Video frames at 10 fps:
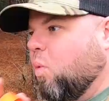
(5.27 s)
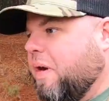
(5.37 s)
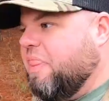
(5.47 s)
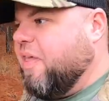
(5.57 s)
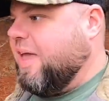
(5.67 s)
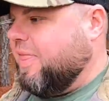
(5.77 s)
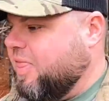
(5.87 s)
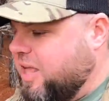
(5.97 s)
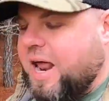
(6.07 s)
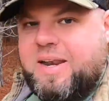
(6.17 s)
One thing
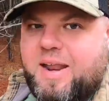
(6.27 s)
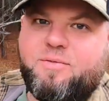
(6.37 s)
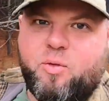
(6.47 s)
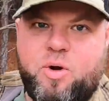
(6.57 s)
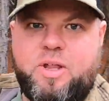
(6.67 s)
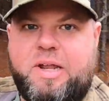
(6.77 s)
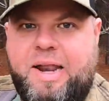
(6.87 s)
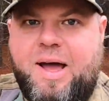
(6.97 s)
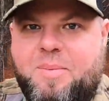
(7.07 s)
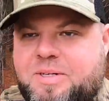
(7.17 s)
that I never really
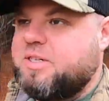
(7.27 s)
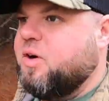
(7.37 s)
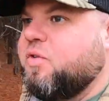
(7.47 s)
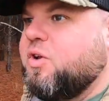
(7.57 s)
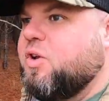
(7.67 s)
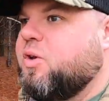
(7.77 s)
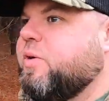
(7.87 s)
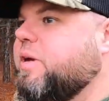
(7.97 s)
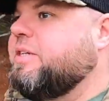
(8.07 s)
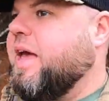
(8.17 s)
allow myself to
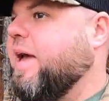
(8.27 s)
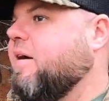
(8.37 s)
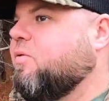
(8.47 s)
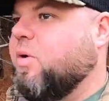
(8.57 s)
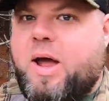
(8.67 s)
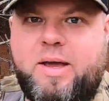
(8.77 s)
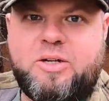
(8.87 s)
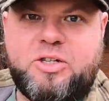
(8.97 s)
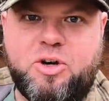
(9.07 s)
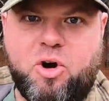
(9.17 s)
do is have what I
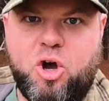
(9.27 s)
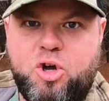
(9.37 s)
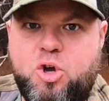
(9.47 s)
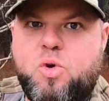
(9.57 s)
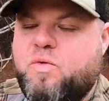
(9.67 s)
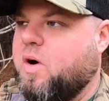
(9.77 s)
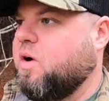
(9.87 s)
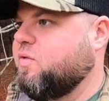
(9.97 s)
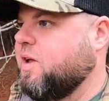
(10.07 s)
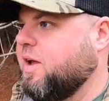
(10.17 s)
consider a goof
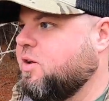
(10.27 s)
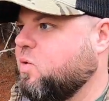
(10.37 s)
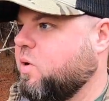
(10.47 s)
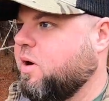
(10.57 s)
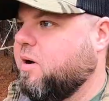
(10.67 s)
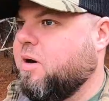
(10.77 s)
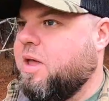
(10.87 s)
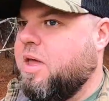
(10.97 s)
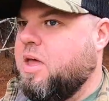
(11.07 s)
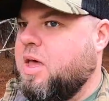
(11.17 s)
off day, to where
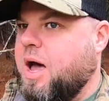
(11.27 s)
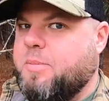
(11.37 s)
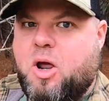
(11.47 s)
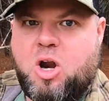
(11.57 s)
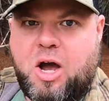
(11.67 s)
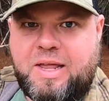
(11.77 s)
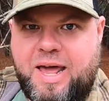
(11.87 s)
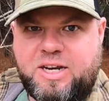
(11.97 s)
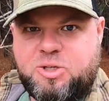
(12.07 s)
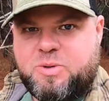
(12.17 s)
I'm not knocking out a